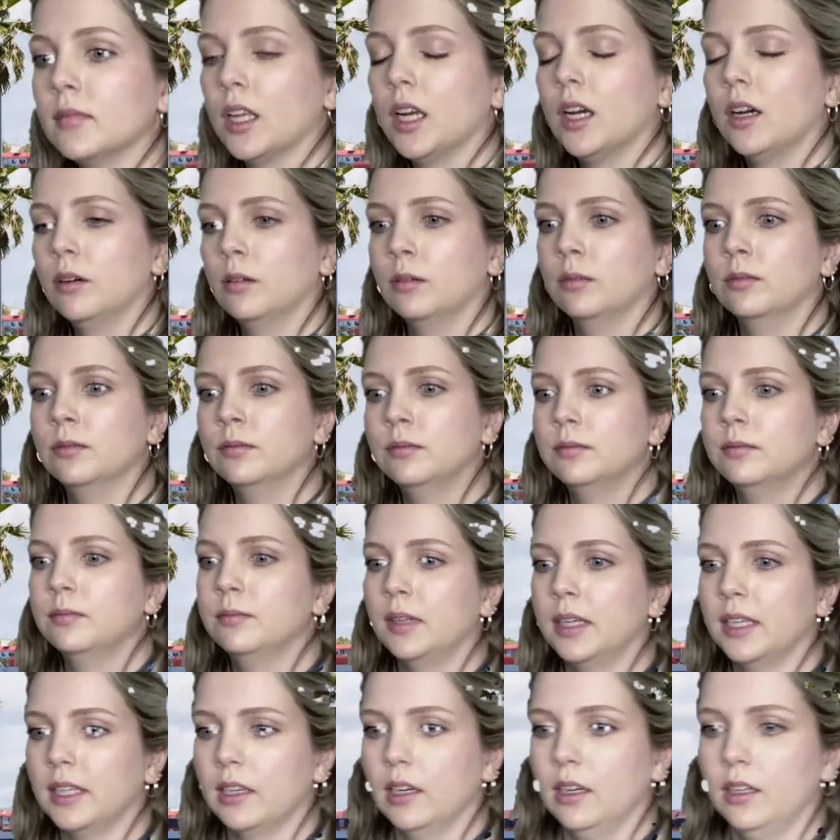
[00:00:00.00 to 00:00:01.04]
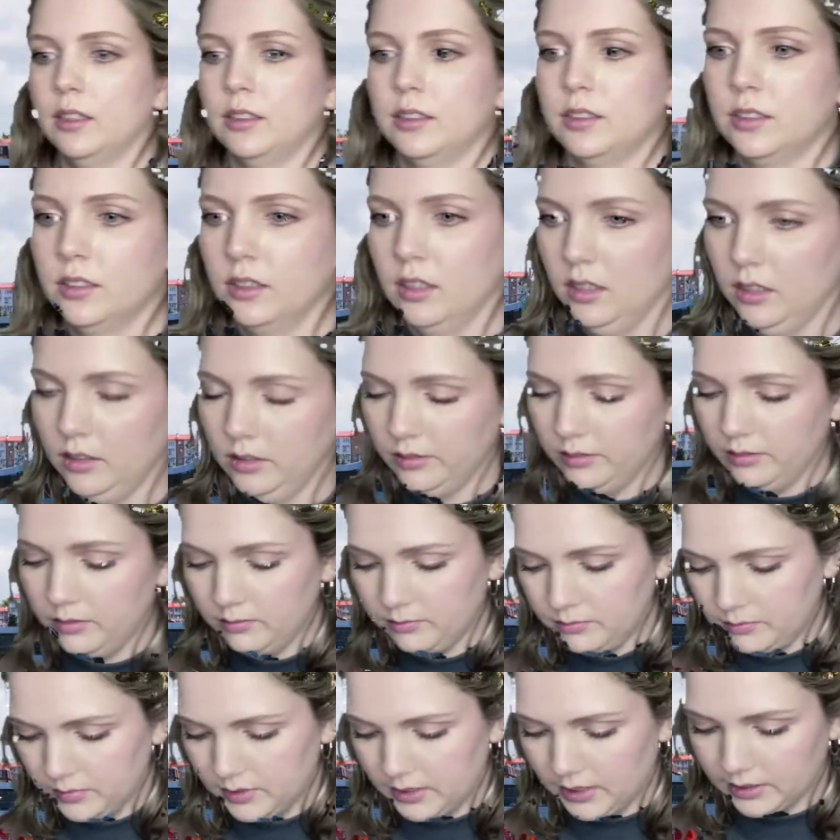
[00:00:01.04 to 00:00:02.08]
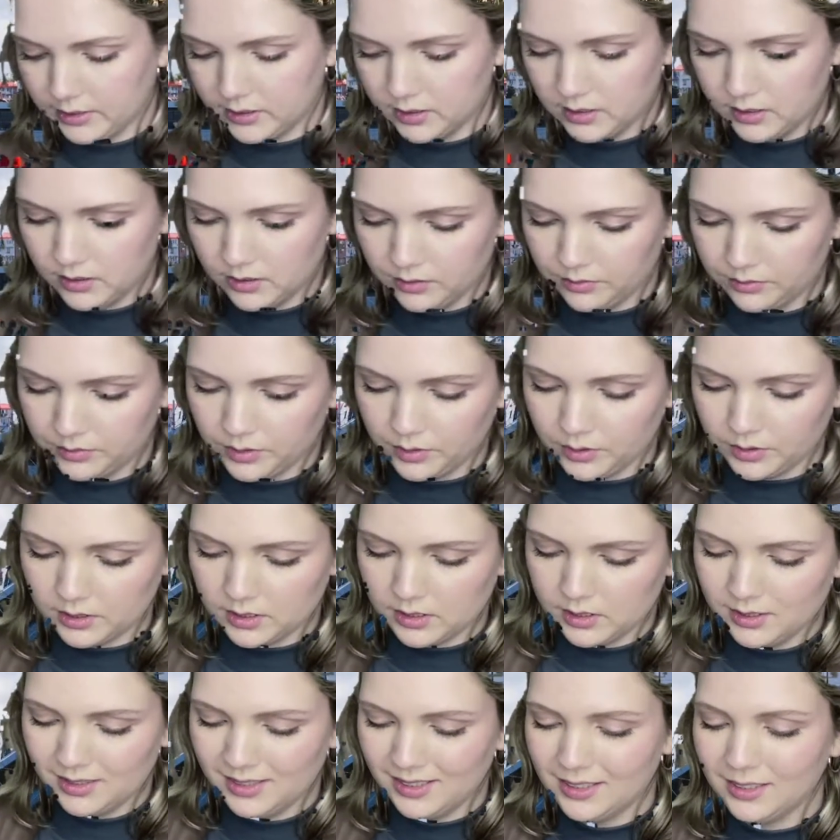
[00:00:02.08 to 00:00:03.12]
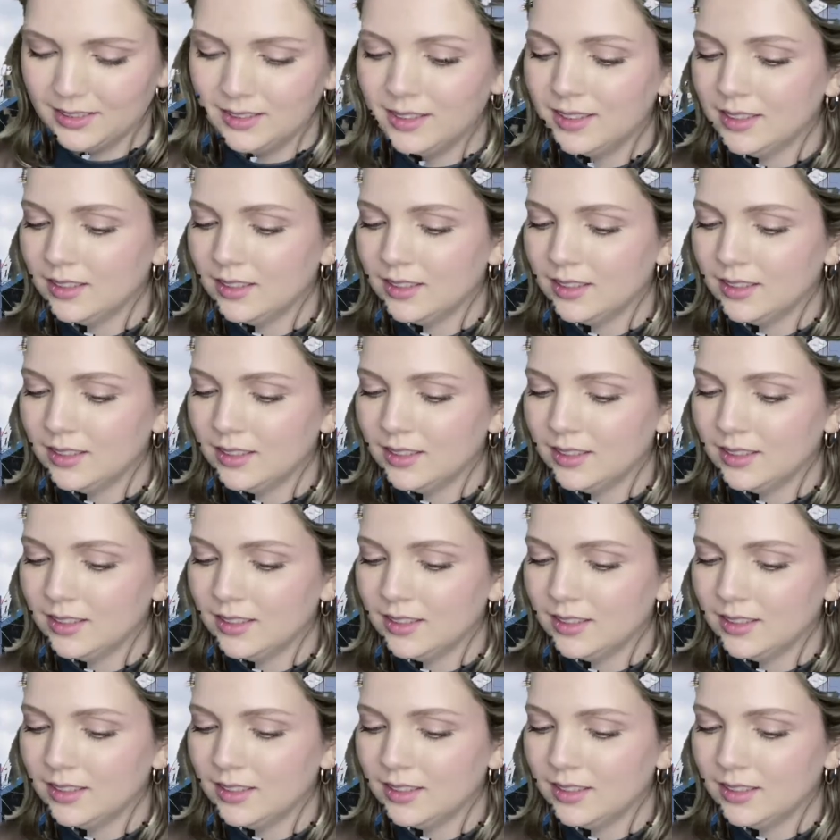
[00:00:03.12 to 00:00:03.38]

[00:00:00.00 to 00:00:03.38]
oh my gosh. Oh yes, of course.